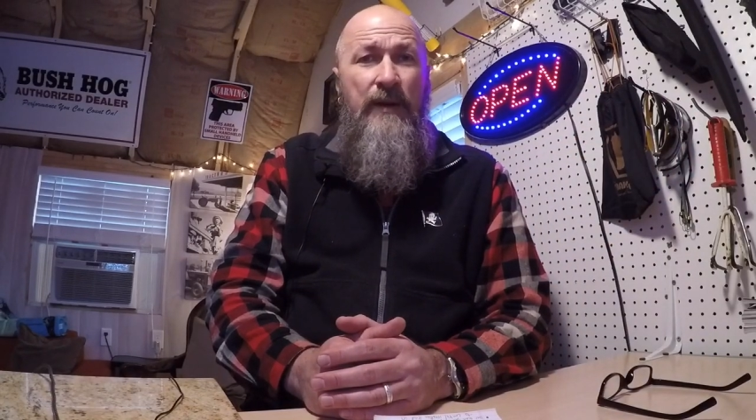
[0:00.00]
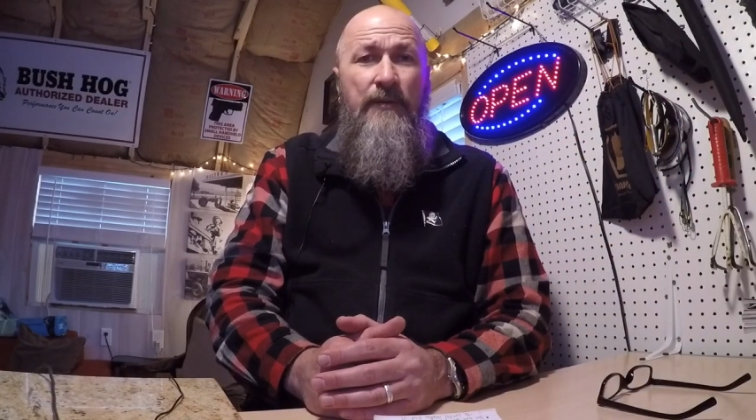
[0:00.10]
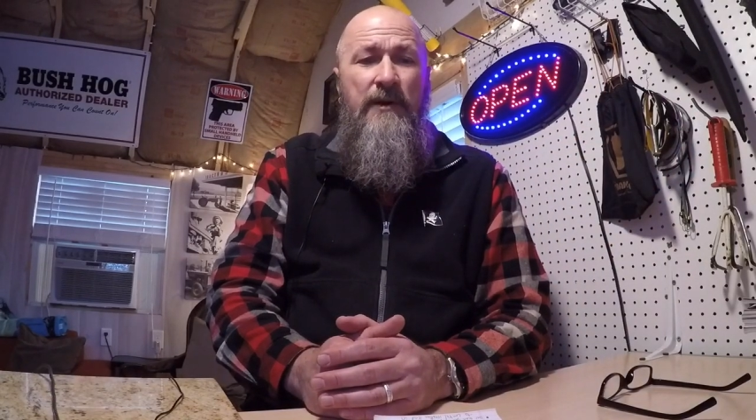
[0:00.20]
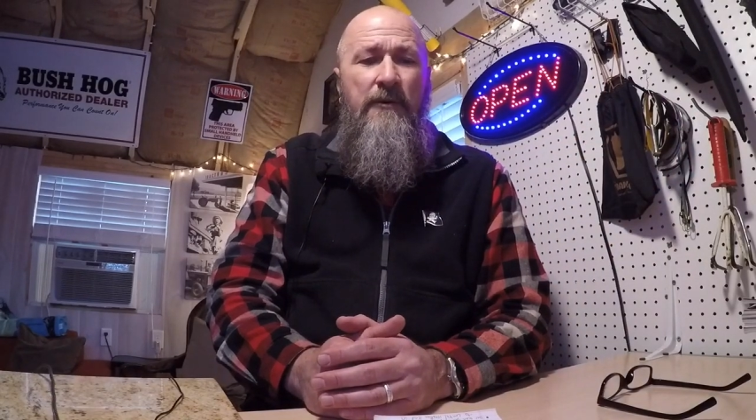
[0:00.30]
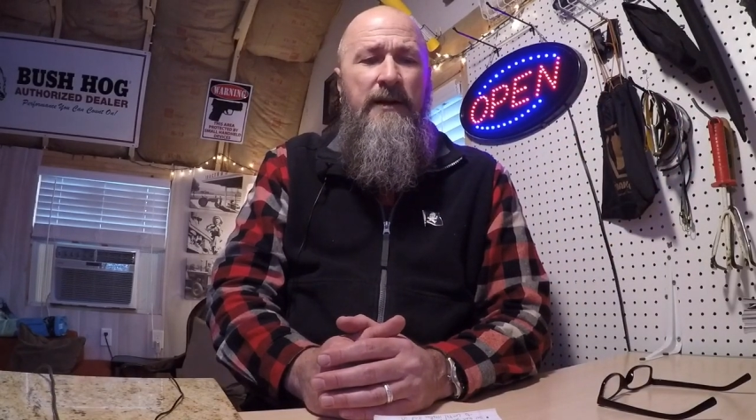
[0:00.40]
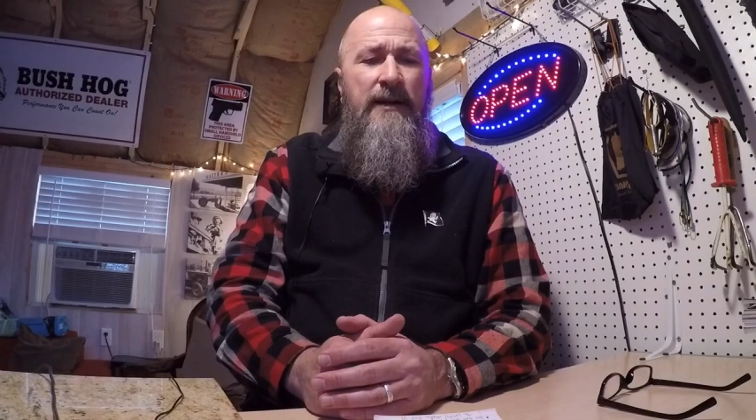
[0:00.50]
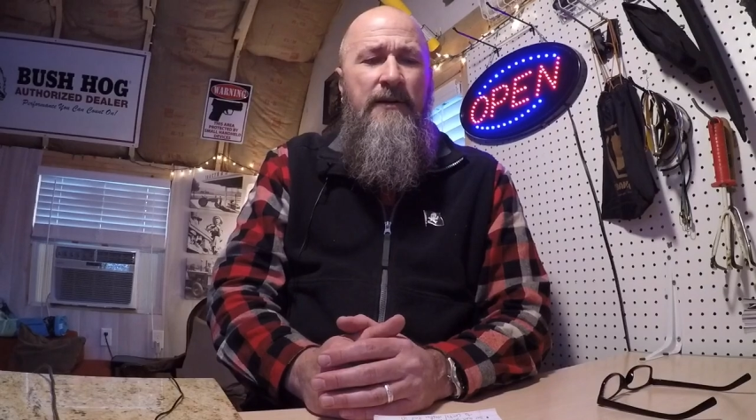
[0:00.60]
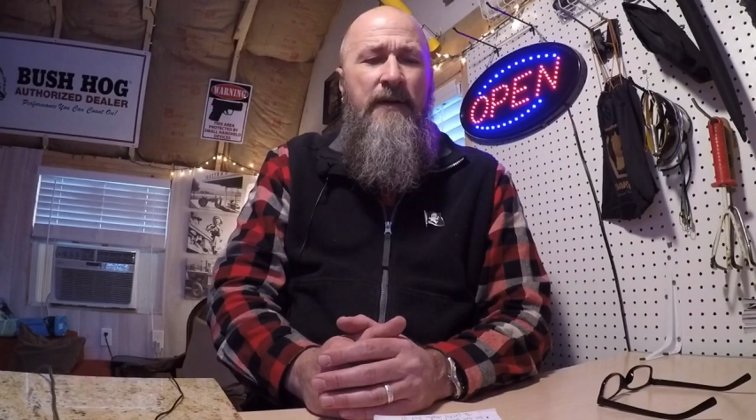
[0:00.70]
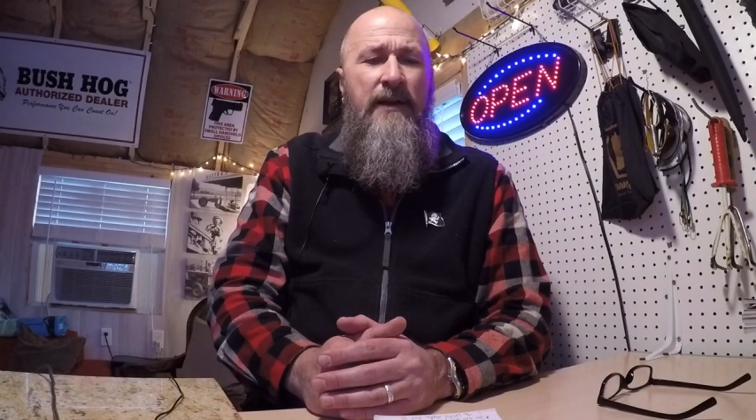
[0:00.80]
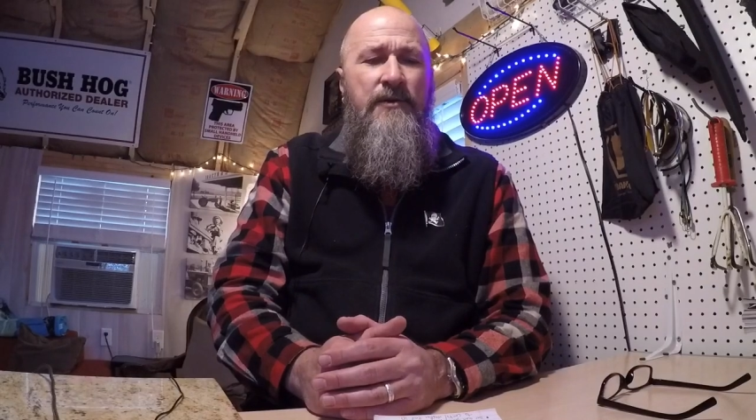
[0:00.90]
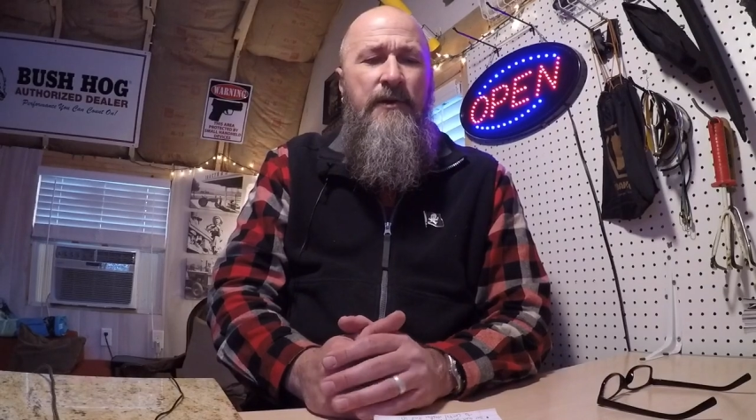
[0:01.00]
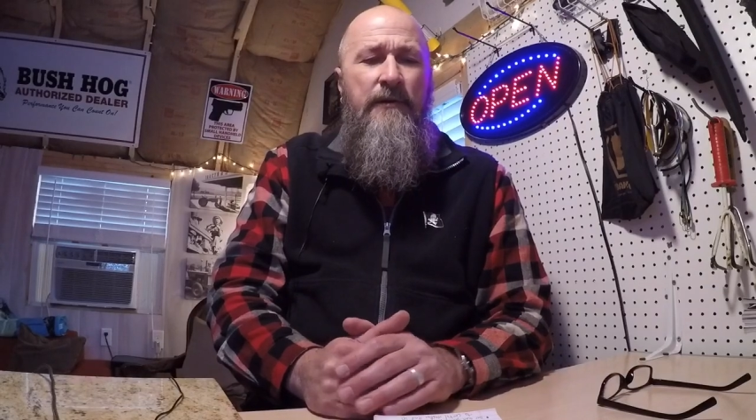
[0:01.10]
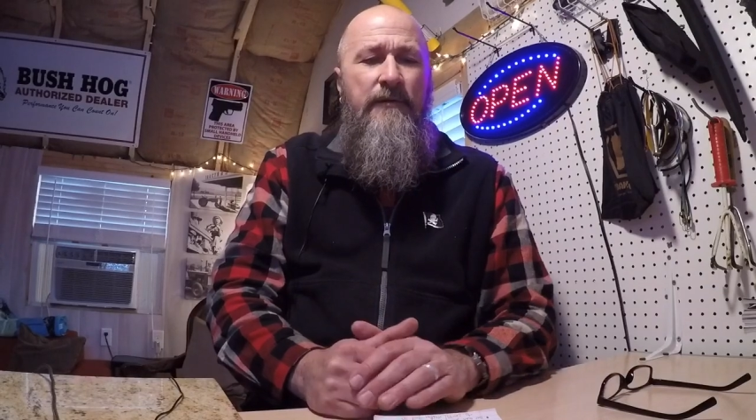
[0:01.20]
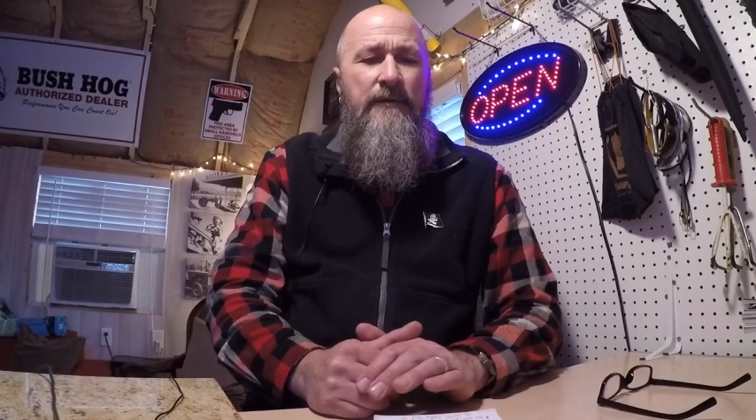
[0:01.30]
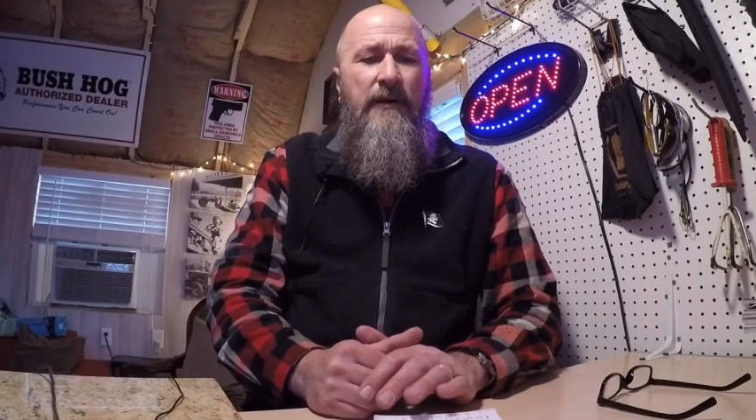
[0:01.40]
People don't want to know that
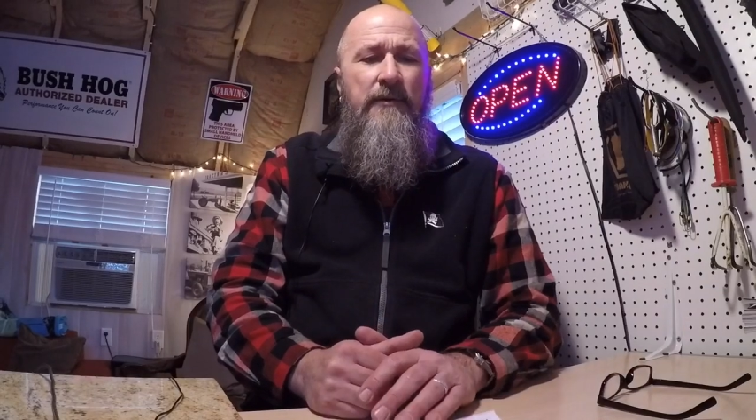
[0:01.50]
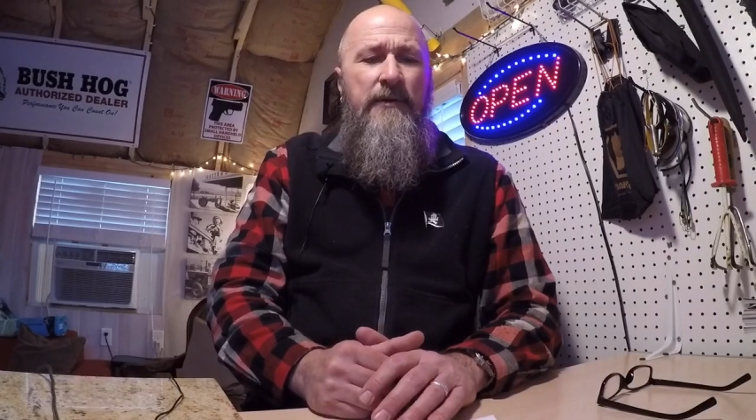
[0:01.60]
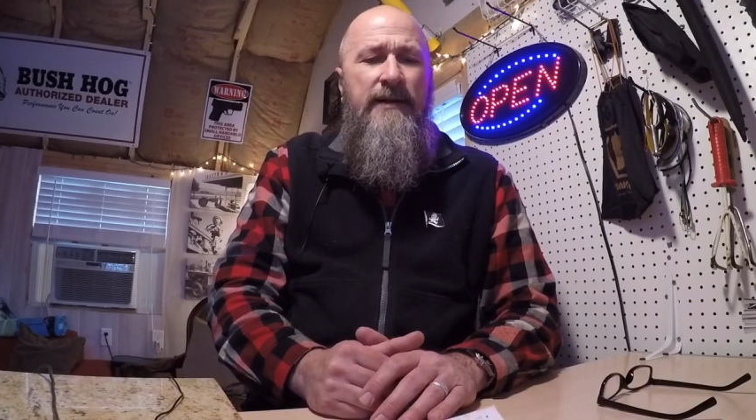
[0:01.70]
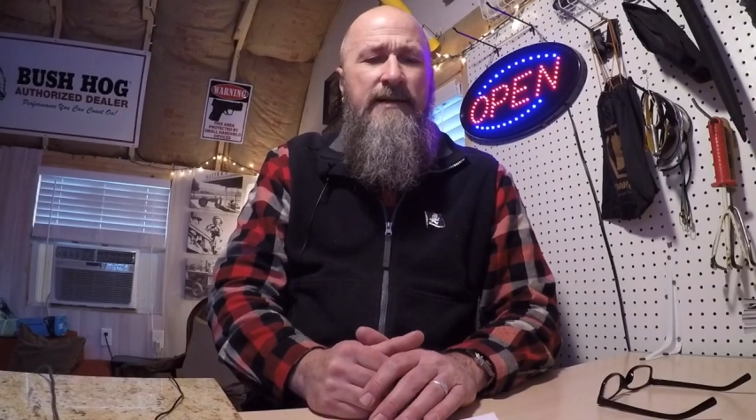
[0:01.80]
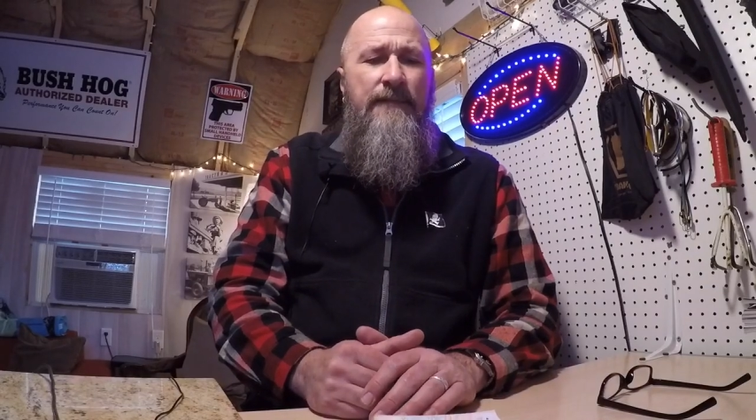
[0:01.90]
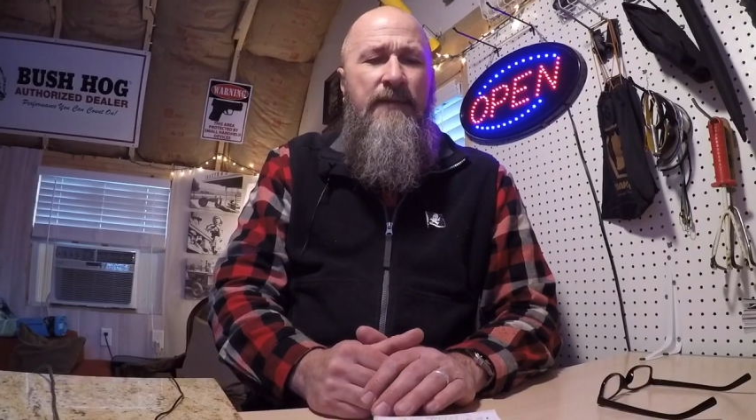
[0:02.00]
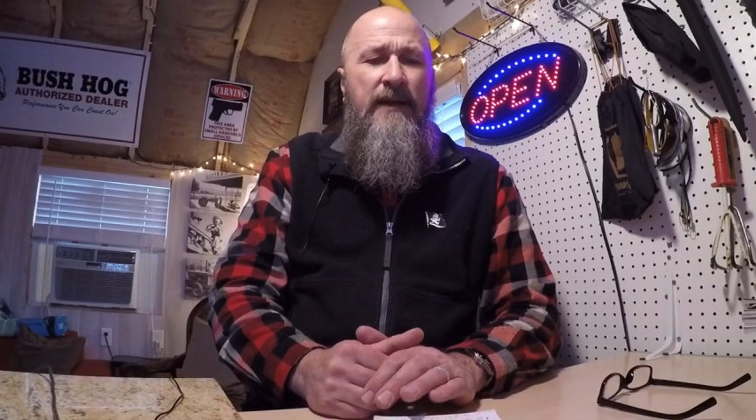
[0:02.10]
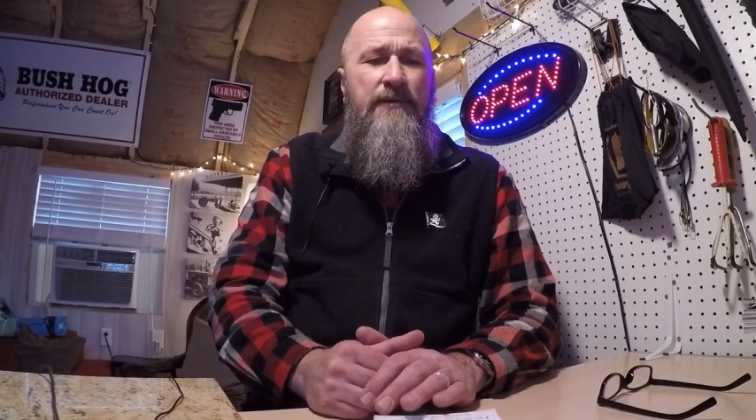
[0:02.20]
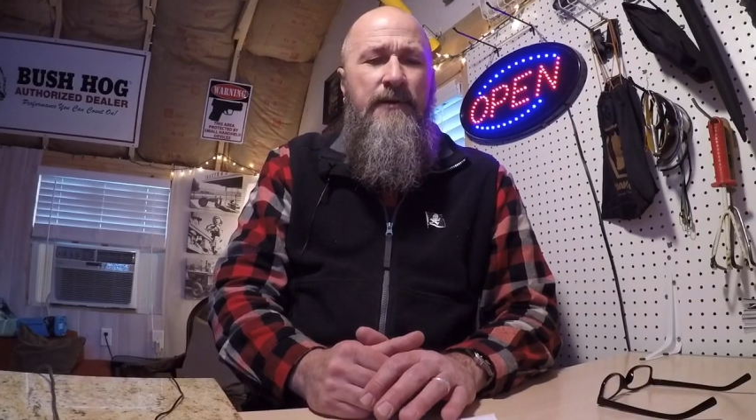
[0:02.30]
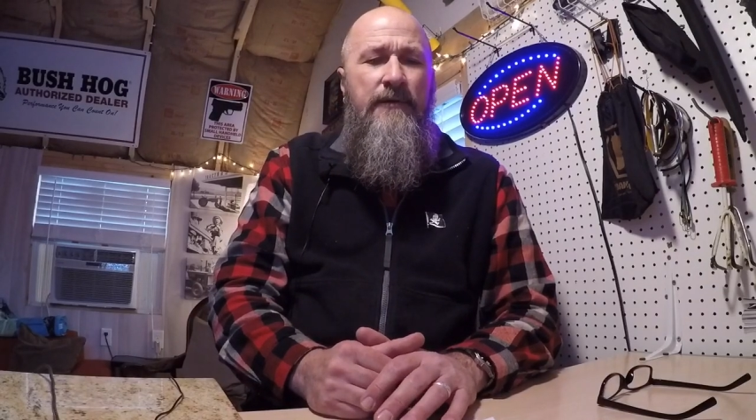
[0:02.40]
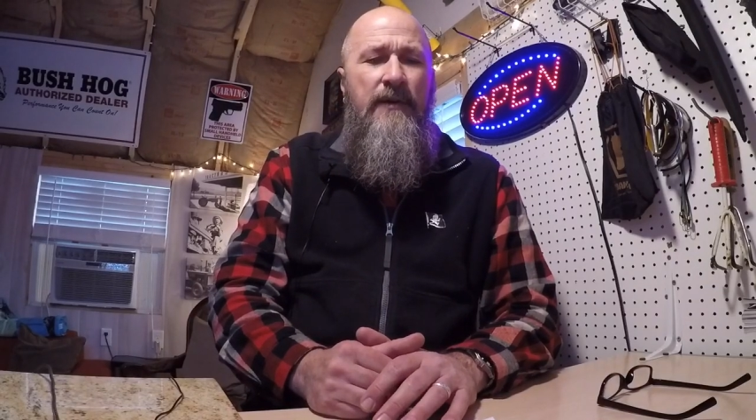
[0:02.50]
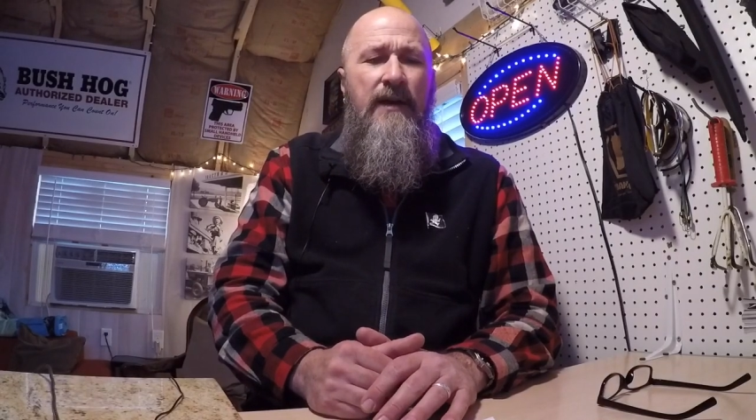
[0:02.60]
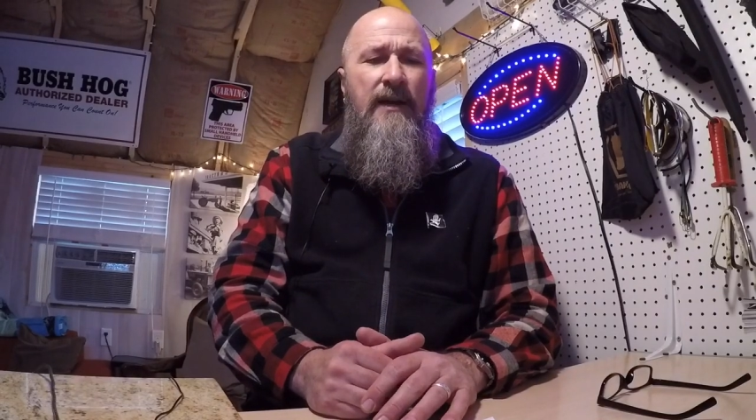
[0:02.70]
truth, don't want to accept that truth.